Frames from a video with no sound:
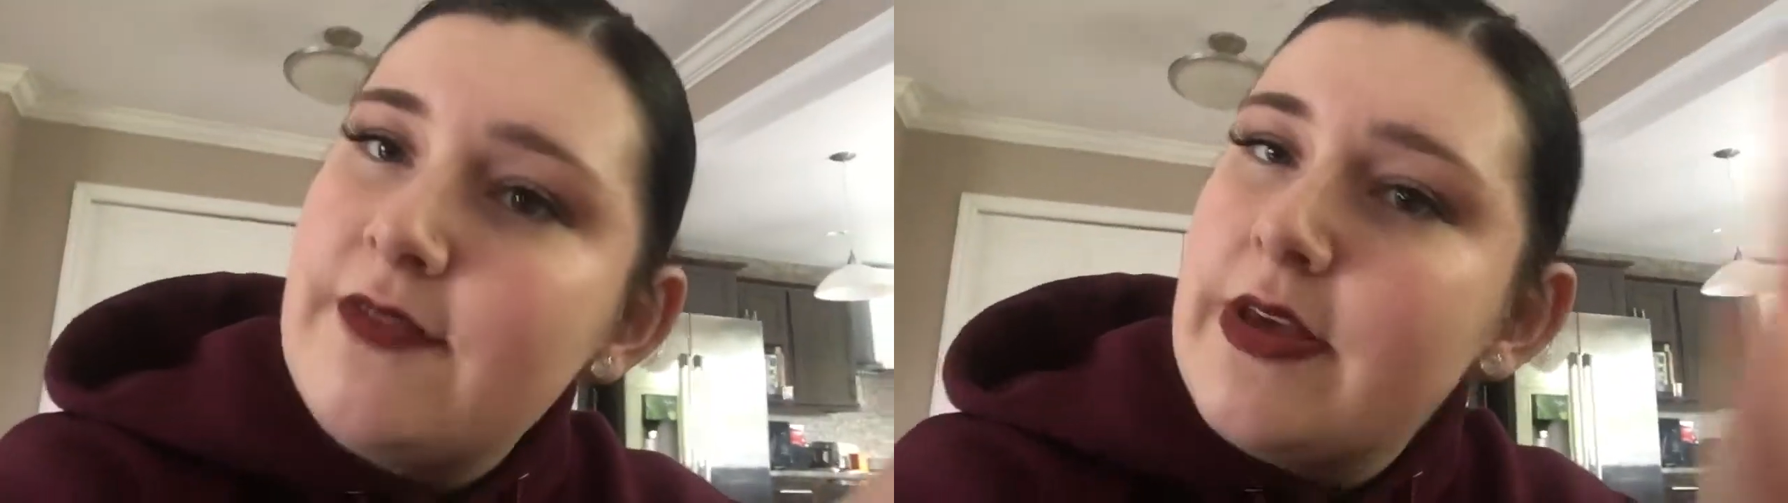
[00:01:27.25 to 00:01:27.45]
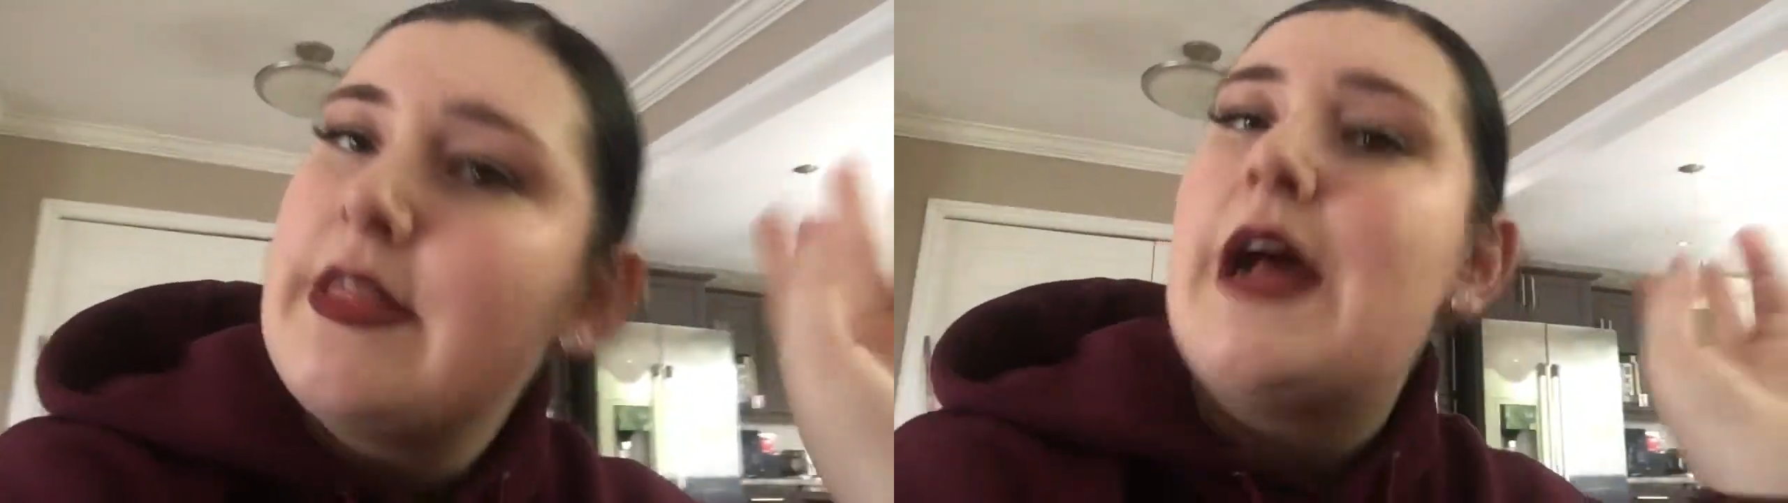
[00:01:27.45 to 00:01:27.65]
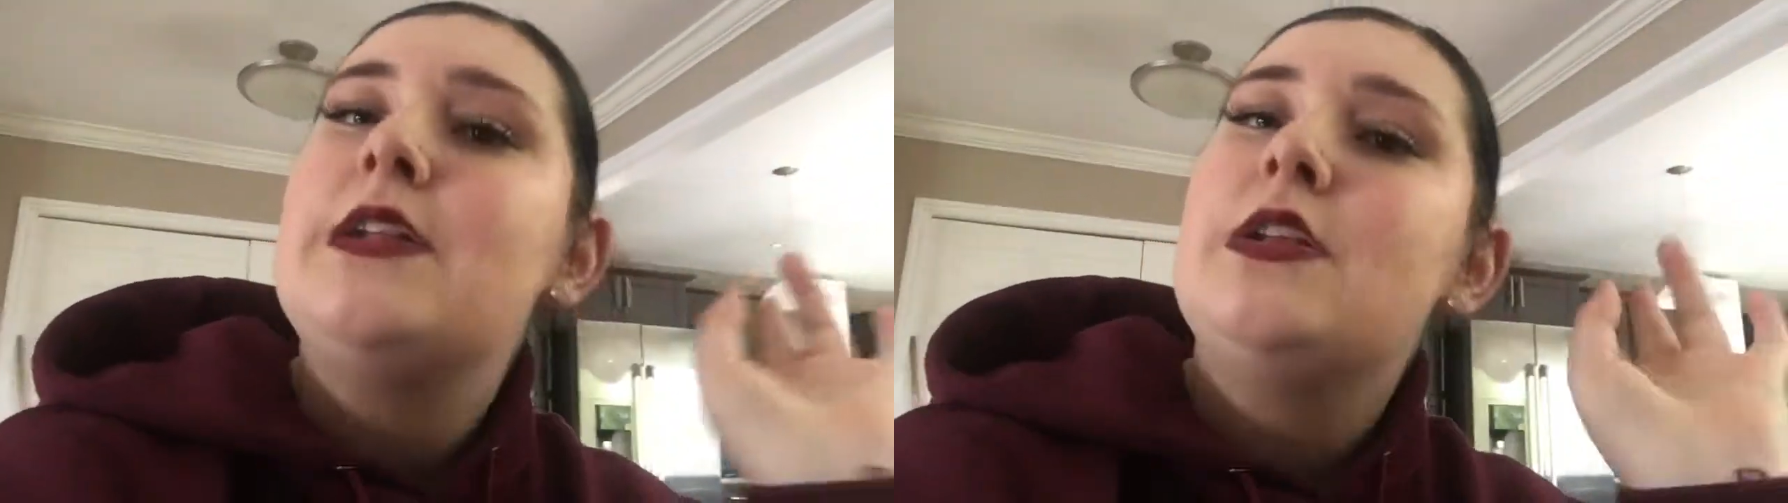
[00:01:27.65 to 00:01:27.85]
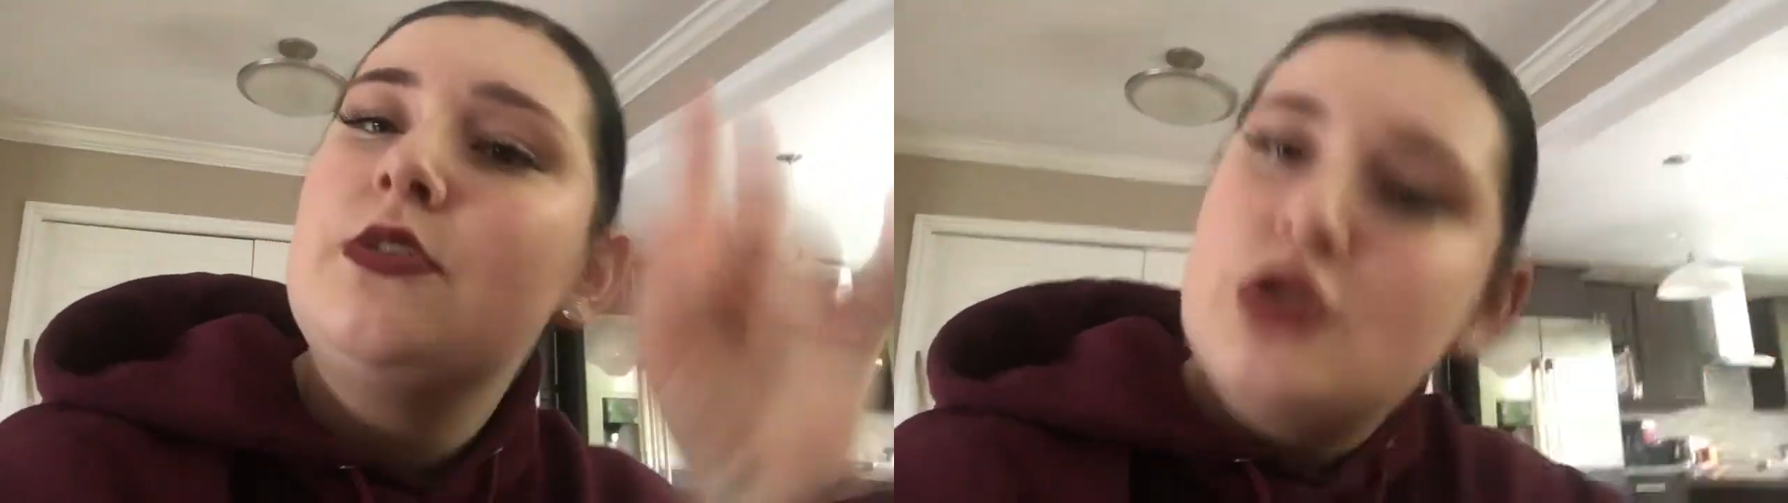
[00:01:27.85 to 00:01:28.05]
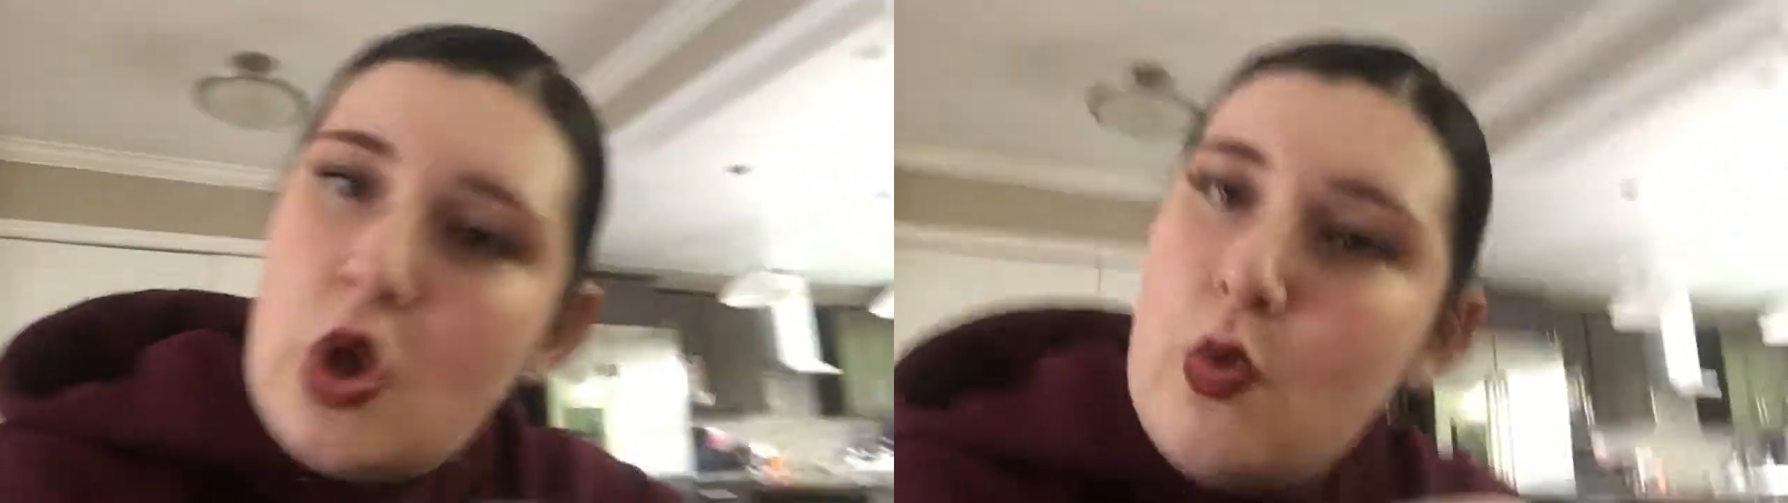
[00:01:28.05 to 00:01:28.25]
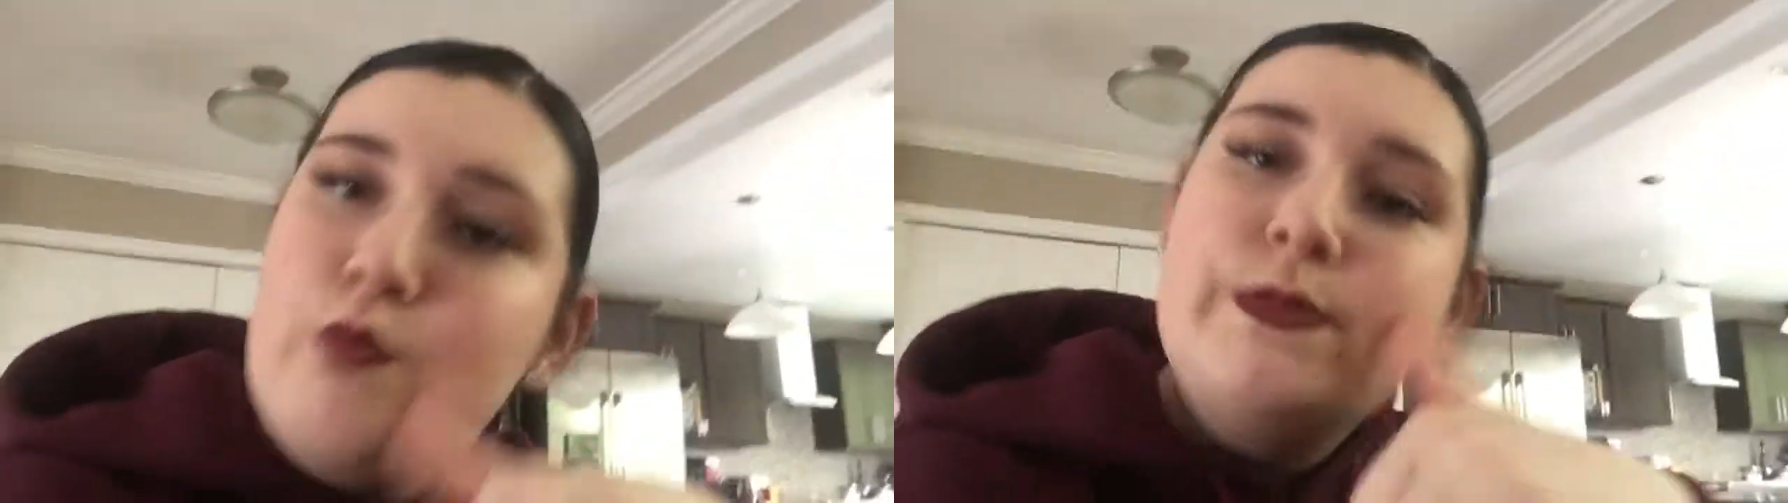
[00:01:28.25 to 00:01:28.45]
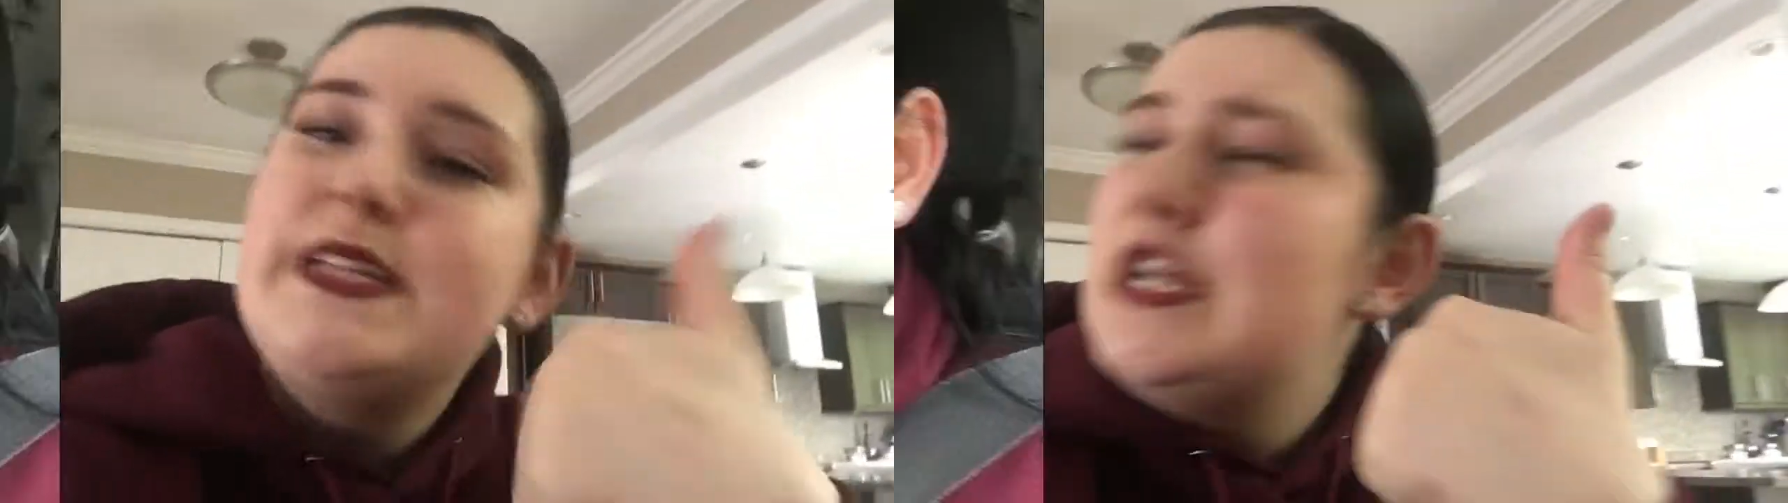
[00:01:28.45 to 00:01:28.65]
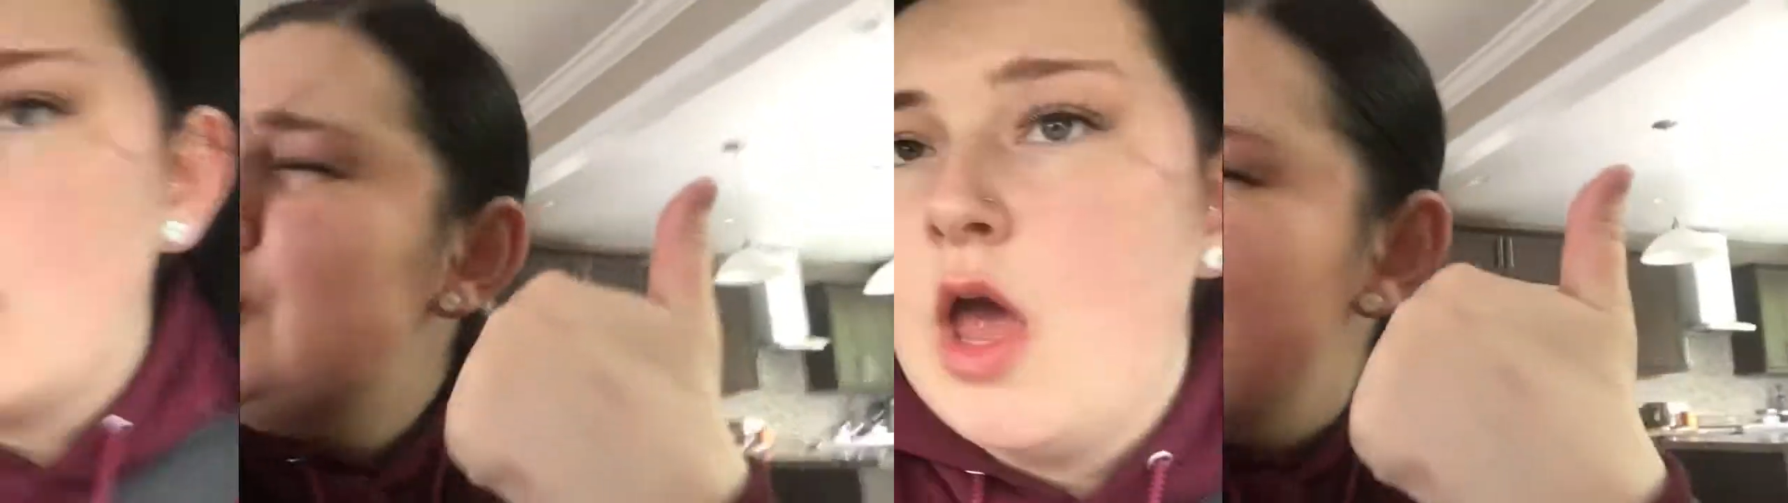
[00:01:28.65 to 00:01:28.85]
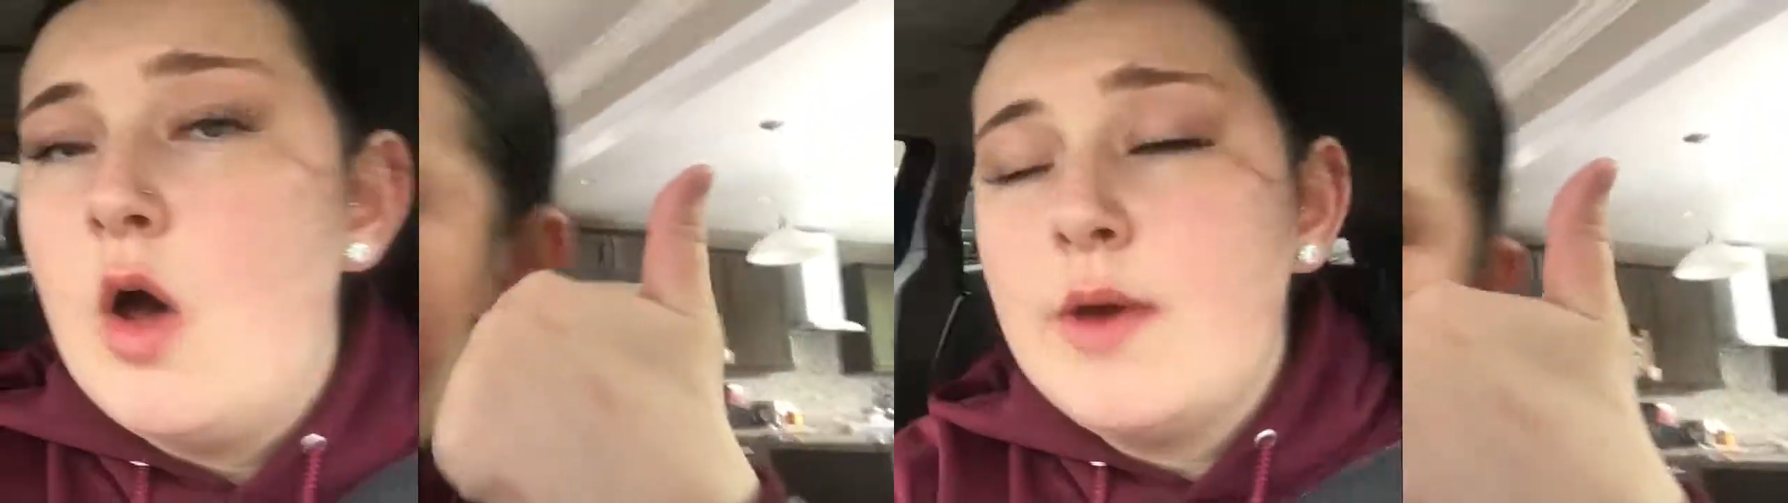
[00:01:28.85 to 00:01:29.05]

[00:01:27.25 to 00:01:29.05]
like that. So stay tuned.